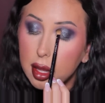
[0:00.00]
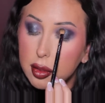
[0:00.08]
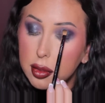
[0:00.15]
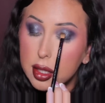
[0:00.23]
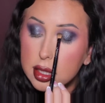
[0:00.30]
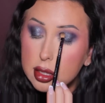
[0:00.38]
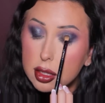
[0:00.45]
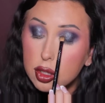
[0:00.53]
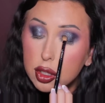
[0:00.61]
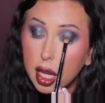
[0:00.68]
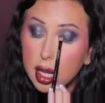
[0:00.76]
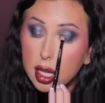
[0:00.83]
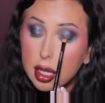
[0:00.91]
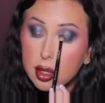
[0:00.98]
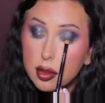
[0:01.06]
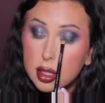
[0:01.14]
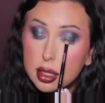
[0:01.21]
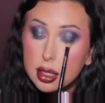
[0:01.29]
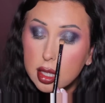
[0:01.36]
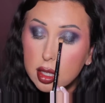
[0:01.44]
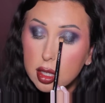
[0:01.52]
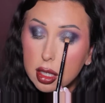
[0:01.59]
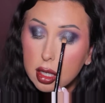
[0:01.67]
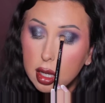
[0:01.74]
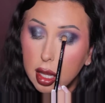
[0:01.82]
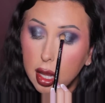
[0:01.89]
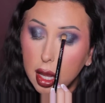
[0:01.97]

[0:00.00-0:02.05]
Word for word: this shade in the center.